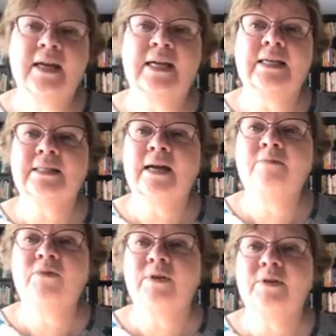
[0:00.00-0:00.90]
is
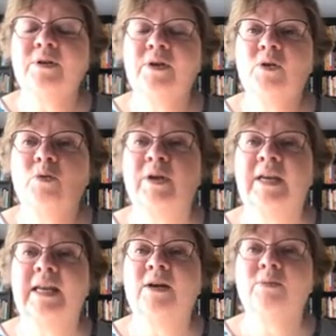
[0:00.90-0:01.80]
comfort. We
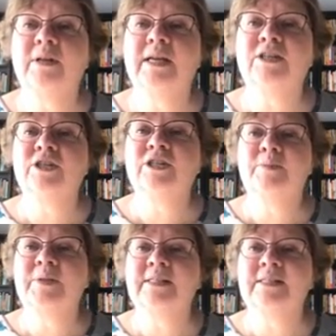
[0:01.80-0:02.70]
need a
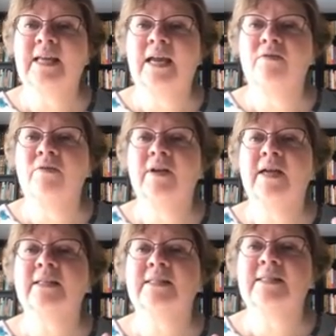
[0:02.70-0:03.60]
relationship that's safe
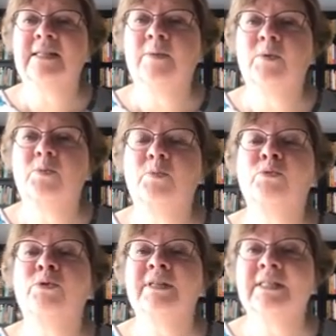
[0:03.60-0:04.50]
and stable,
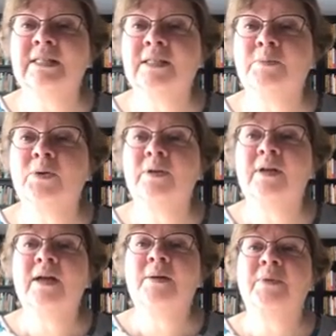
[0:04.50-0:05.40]
predictable,
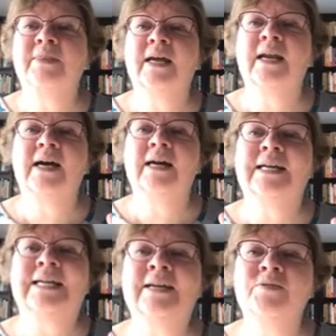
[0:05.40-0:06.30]
but that
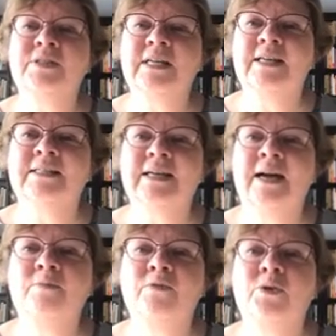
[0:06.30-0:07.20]
gives us
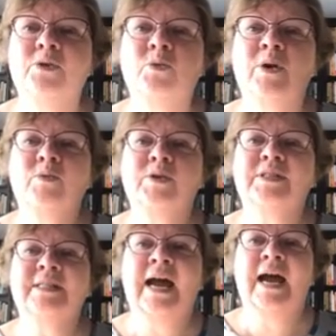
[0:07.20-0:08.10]
comfort when we're
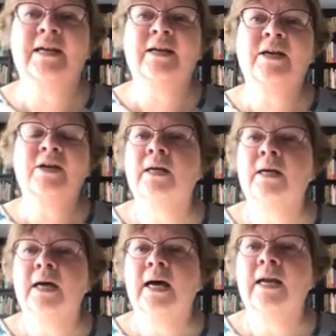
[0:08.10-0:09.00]
sad.
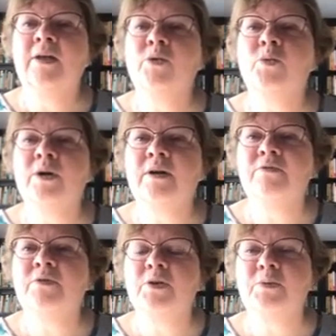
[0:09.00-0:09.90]
Another word for